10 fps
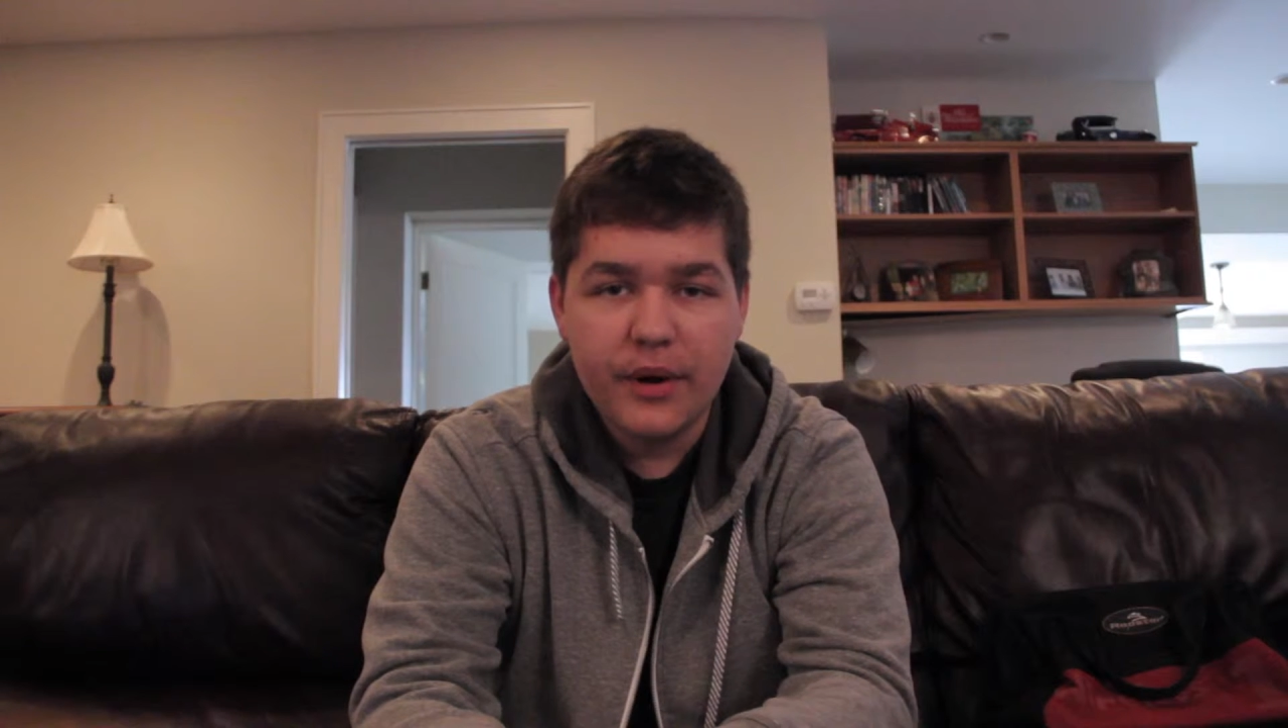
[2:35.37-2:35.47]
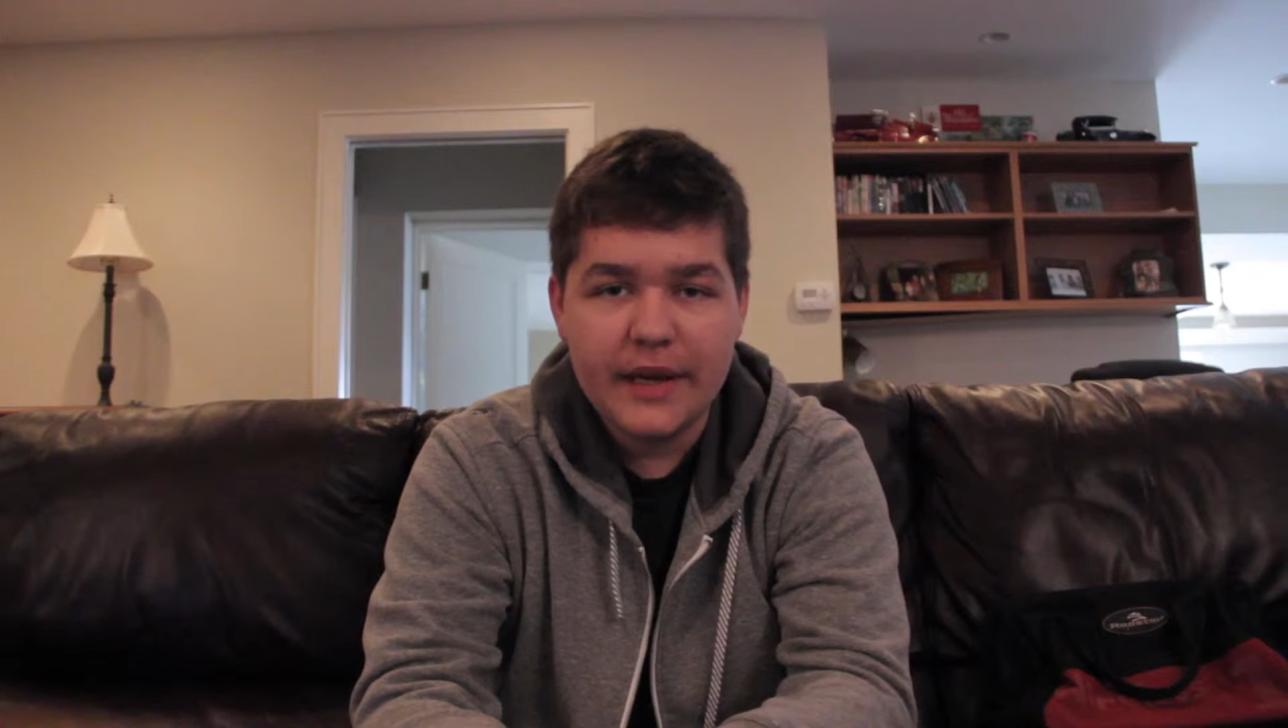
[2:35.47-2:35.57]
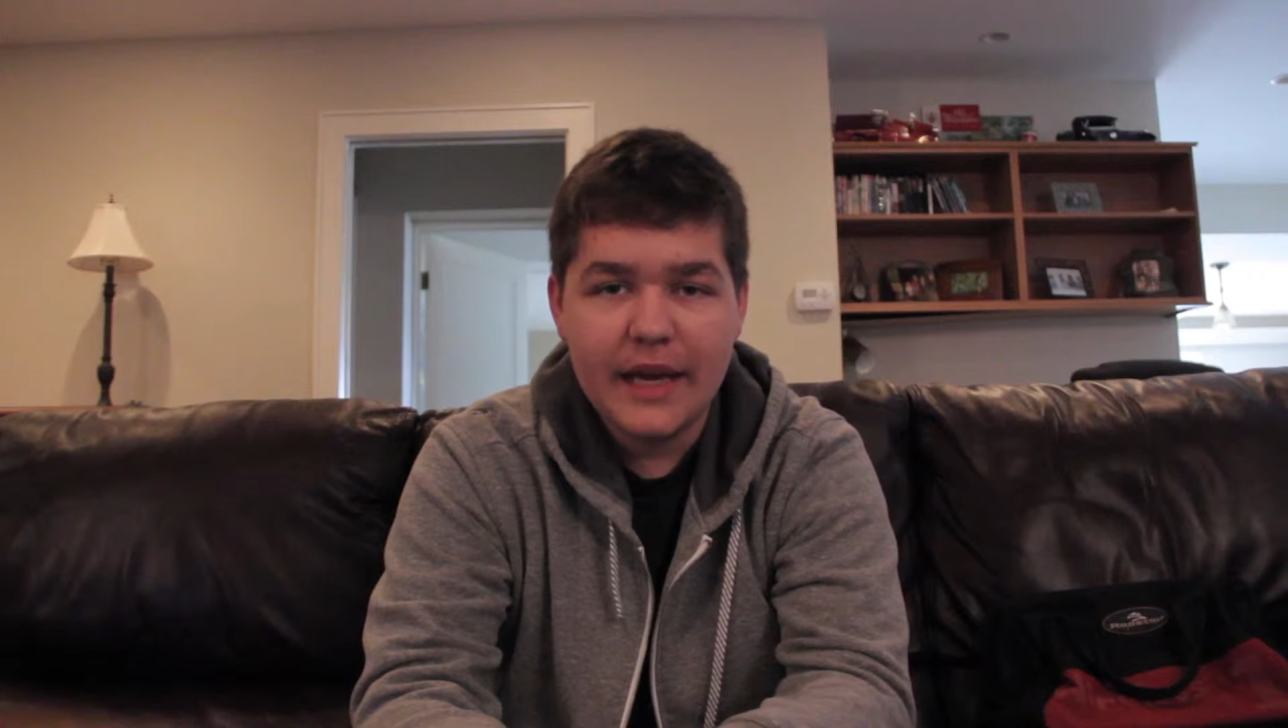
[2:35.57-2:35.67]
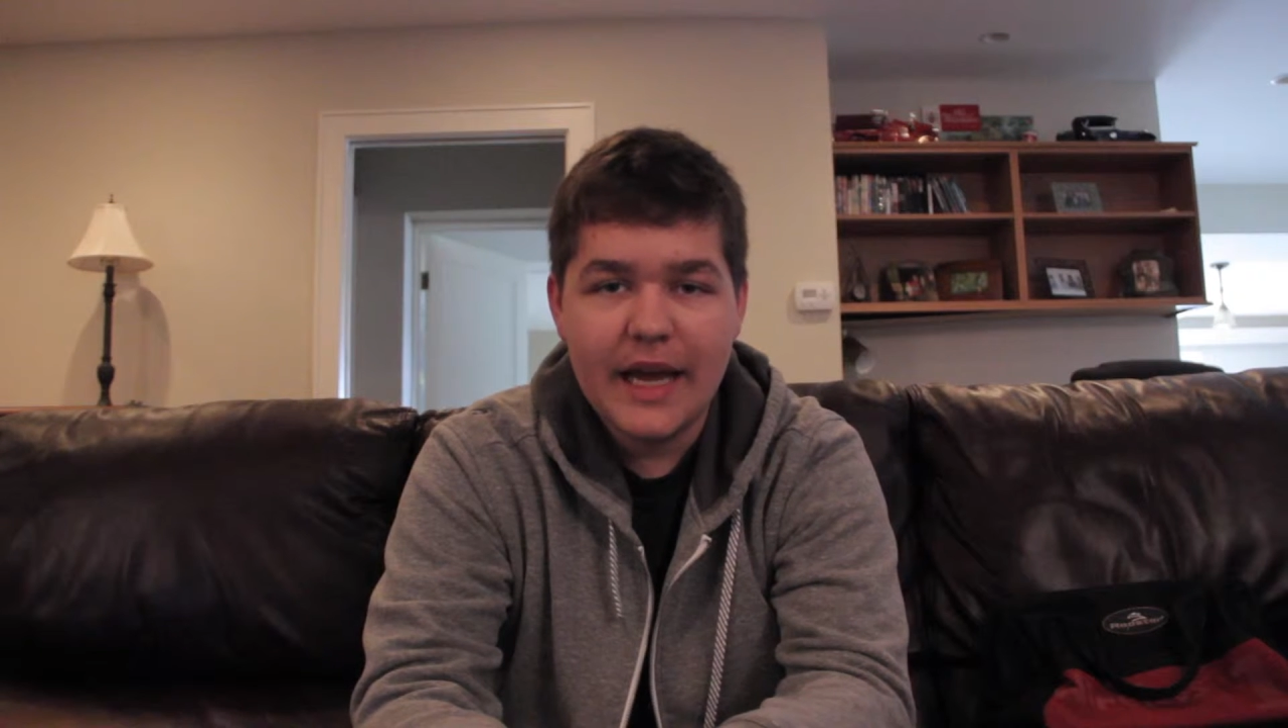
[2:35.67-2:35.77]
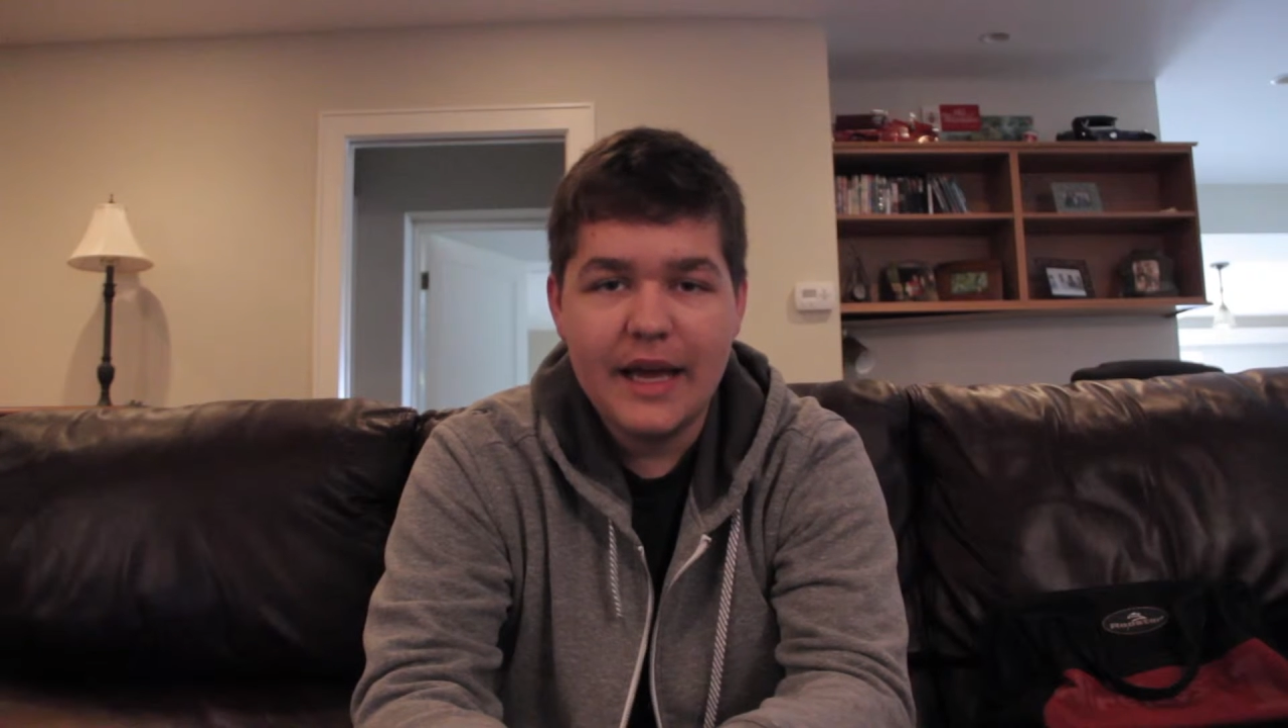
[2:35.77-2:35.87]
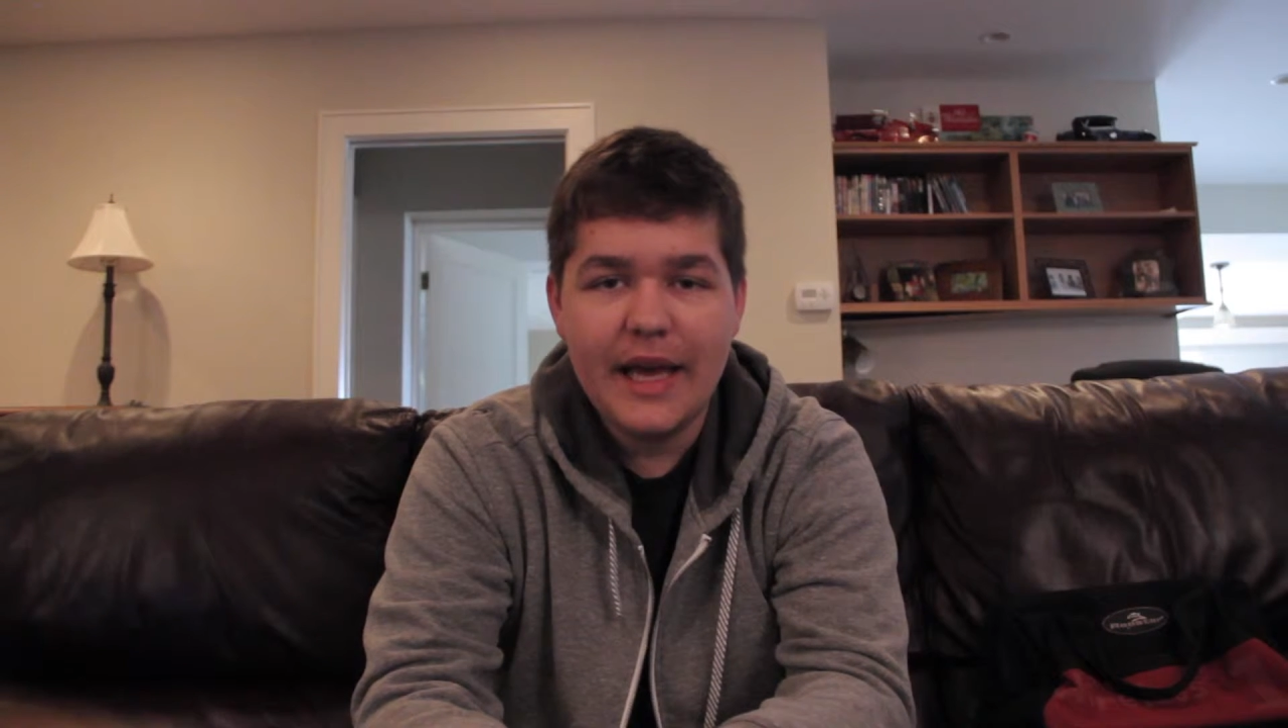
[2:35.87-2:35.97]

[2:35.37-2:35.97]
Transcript: break, I,